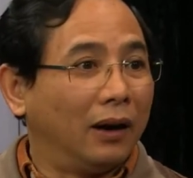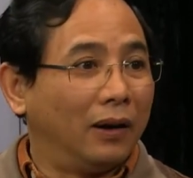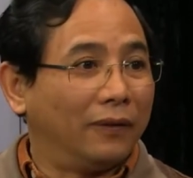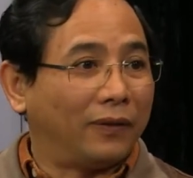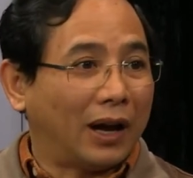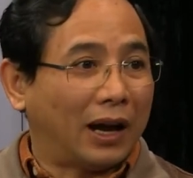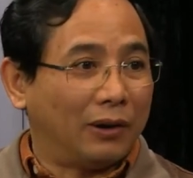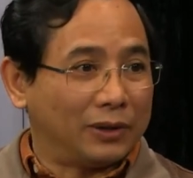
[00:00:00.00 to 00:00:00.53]
of
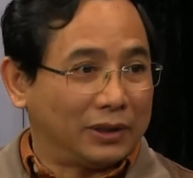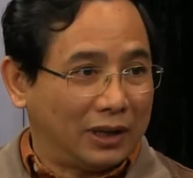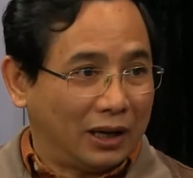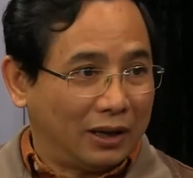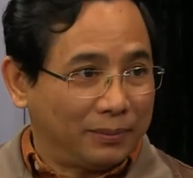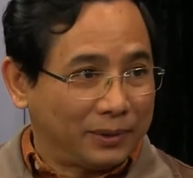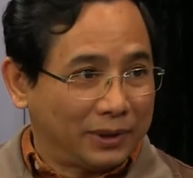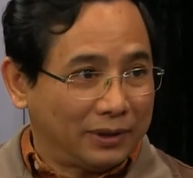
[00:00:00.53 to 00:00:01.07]

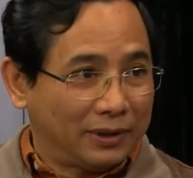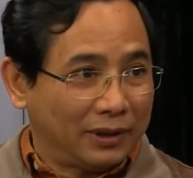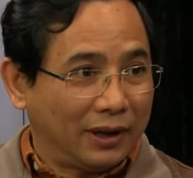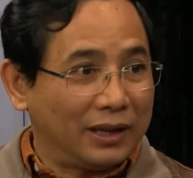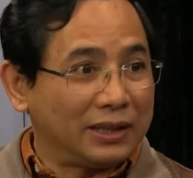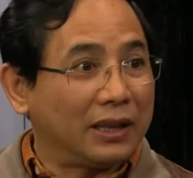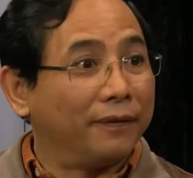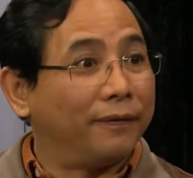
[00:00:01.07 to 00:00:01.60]
ourselves yeah.
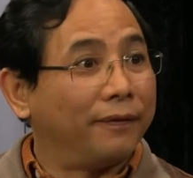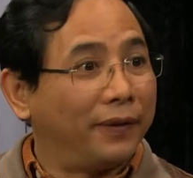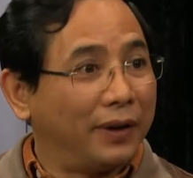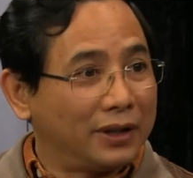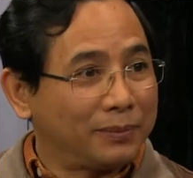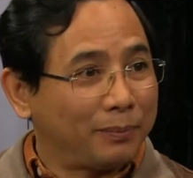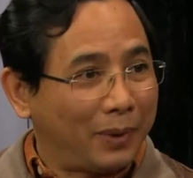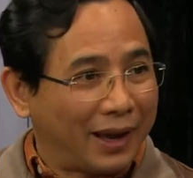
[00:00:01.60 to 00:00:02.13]
is the
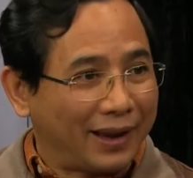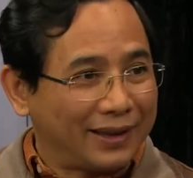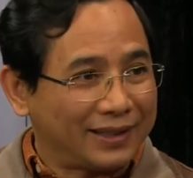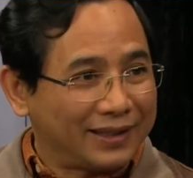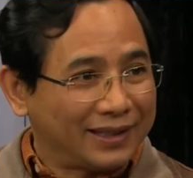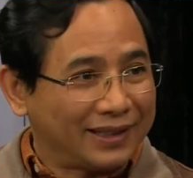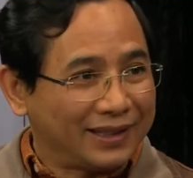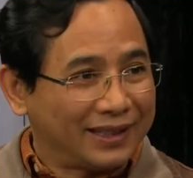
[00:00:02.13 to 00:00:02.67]
first
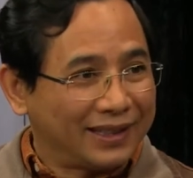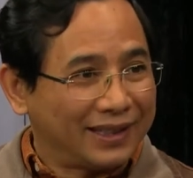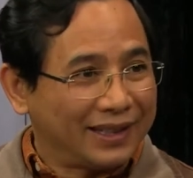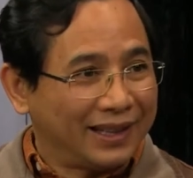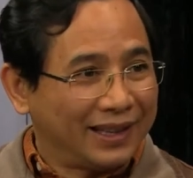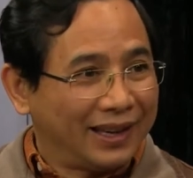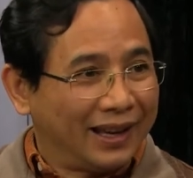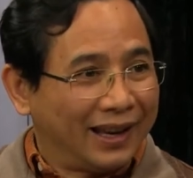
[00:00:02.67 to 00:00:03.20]
place.
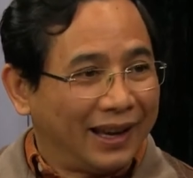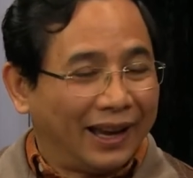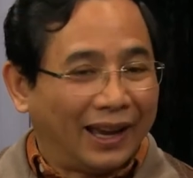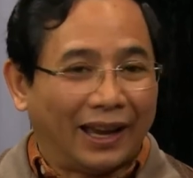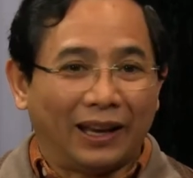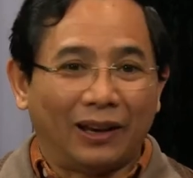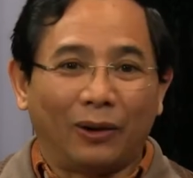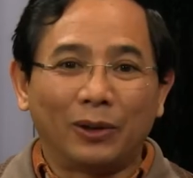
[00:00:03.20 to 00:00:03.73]
Yes. Yeah.
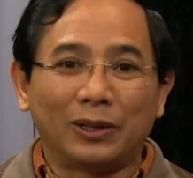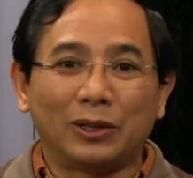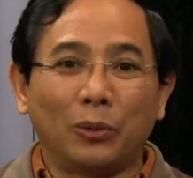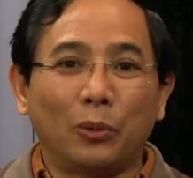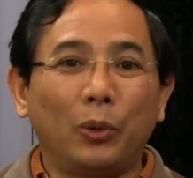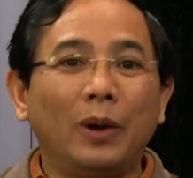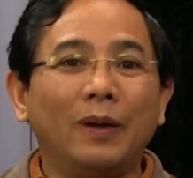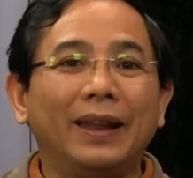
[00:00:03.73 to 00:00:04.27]
And also
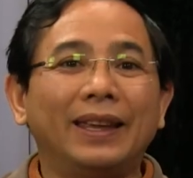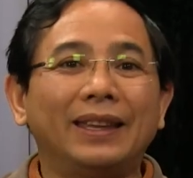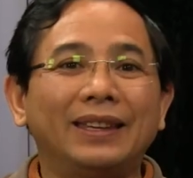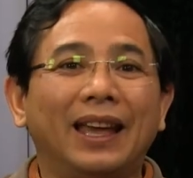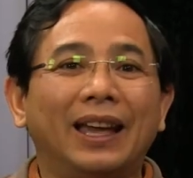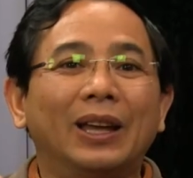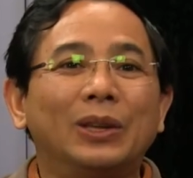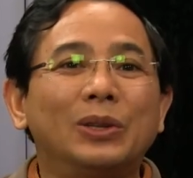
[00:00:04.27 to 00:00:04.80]
willing
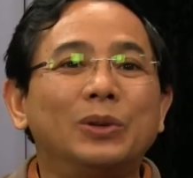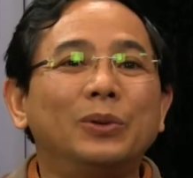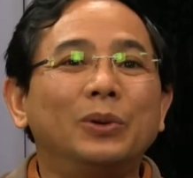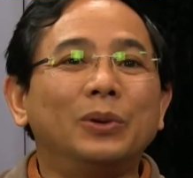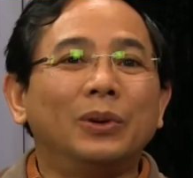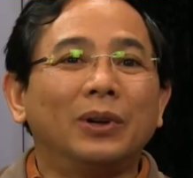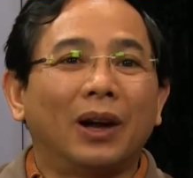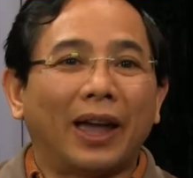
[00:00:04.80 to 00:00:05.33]

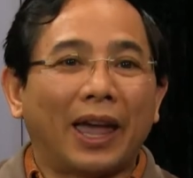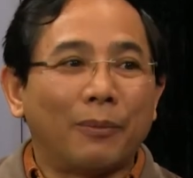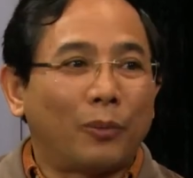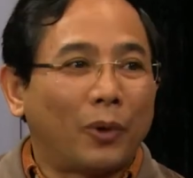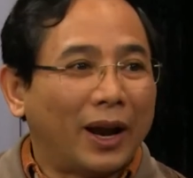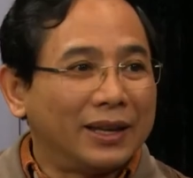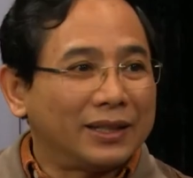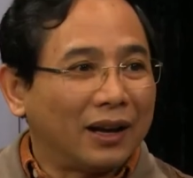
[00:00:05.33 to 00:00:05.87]
to
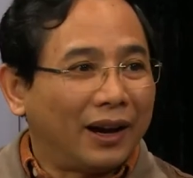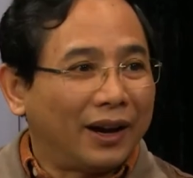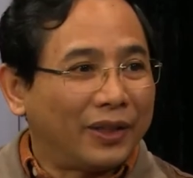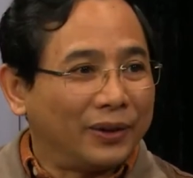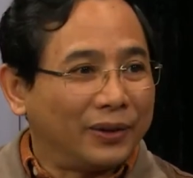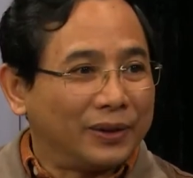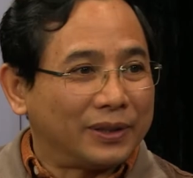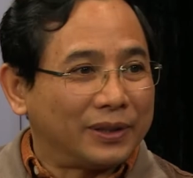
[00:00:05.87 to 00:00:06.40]
embrace
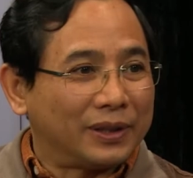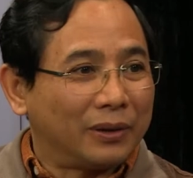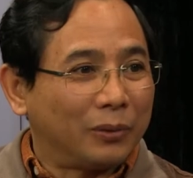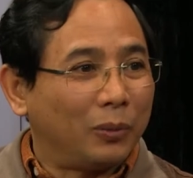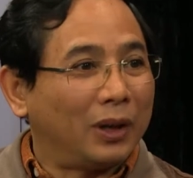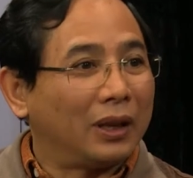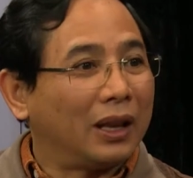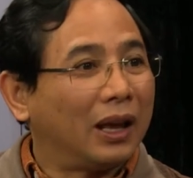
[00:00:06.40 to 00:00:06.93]
others
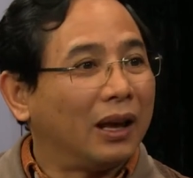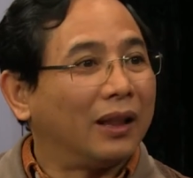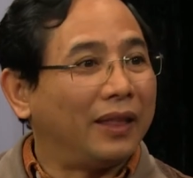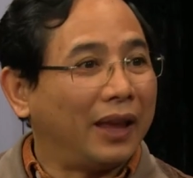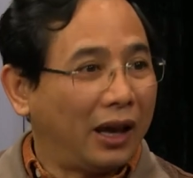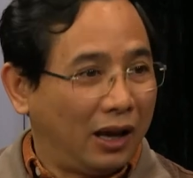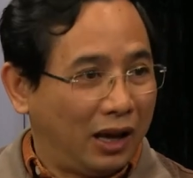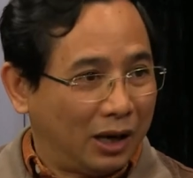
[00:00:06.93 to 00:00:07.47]
with the
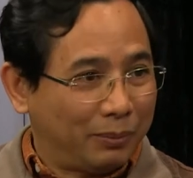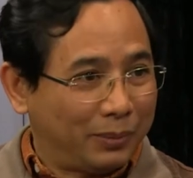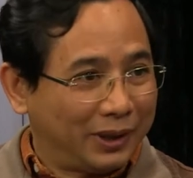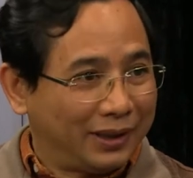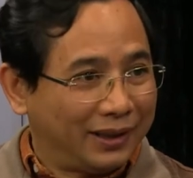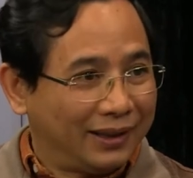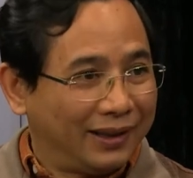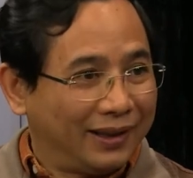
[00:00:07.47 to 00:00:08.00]
help.
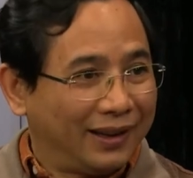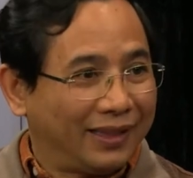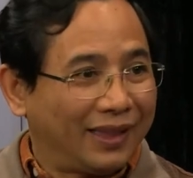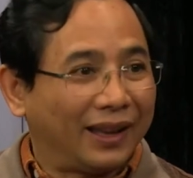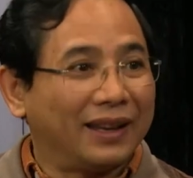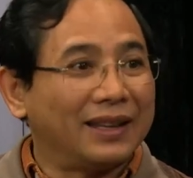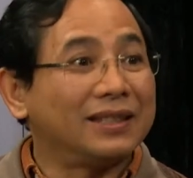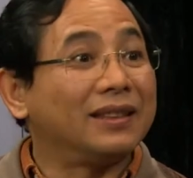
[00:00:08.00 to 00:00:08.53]
Yeah.
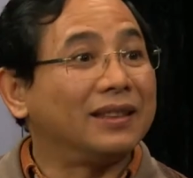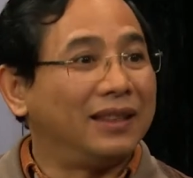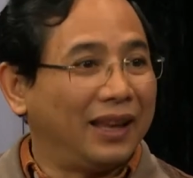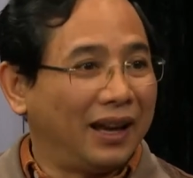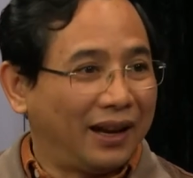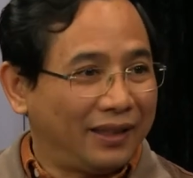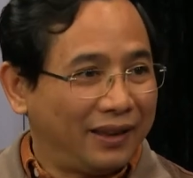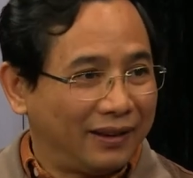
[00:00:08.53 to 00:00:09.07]
That is the
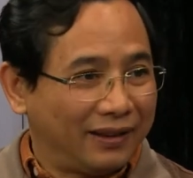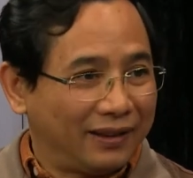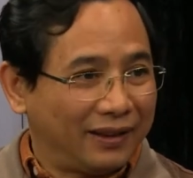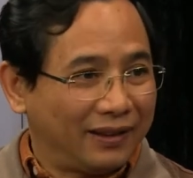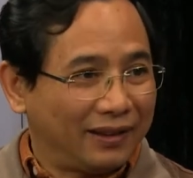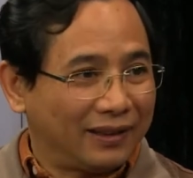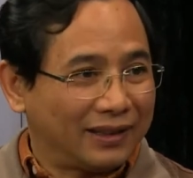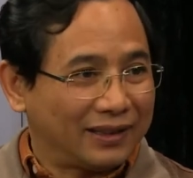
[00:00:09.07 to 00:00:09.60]
other
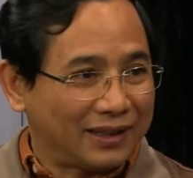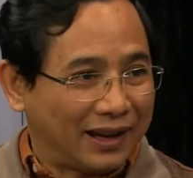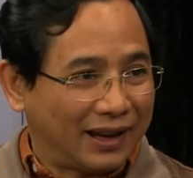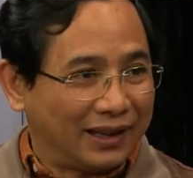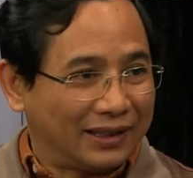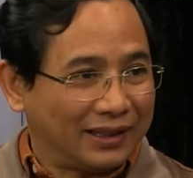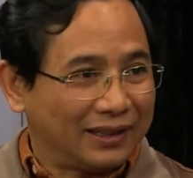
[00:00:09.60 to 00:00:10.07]
mm. side.